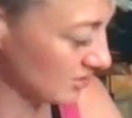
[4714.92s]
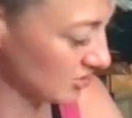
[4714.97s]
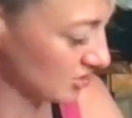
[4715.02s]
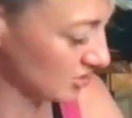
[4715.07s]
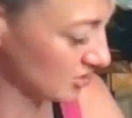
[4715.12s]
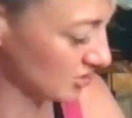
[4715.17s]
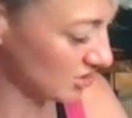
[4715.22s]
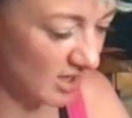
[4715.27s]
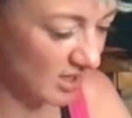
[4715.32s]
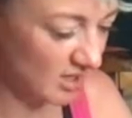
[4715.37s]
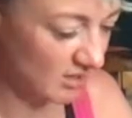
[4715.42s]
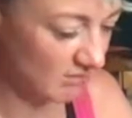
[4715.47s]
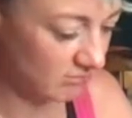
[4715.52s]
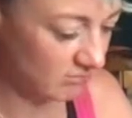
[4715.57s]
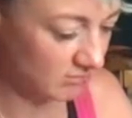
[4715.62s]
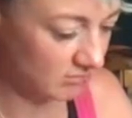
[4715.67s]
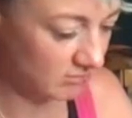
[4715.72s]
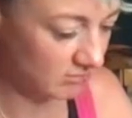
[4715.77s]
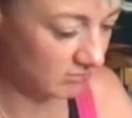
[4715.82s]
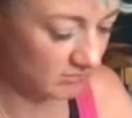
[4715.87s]
Shall I?
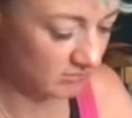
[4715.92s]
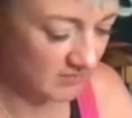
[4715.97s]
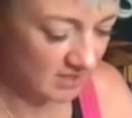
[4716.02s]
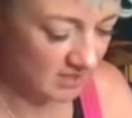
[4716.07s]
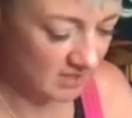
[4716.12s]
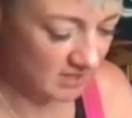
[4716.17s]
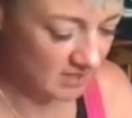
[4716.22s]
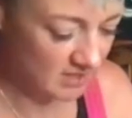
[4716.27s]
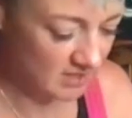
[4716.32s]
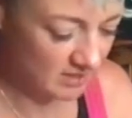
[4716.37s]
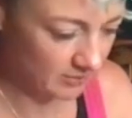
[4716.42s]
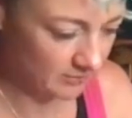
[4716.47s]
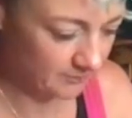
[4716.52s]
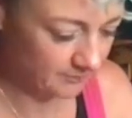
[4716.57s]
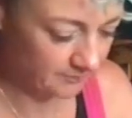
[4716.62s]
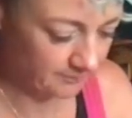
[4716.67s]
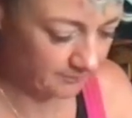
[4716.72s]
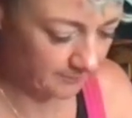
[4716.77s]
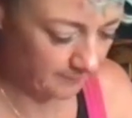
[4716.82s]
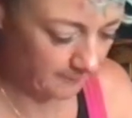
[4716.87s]
Yeah, why
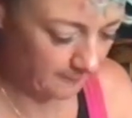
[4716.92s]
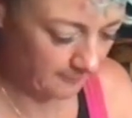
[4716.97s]
not?